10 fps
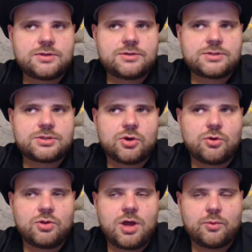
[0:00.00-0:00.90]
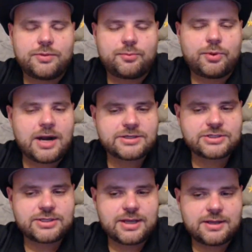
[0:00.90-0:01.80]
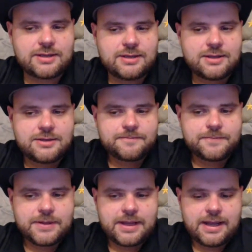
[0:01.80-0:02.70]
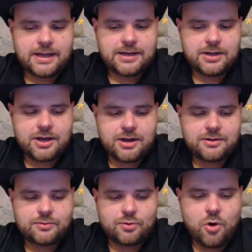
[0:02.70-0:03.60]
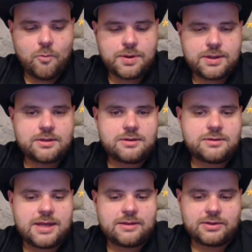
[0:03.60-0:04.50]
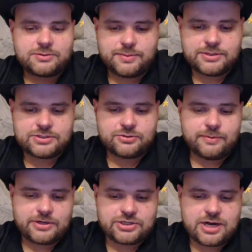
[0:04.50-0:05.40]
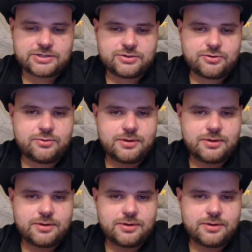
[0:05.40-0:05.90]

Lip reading: to go along with the project yet. And we're hoping that, like, as we mentioned earlier about SHOT Show,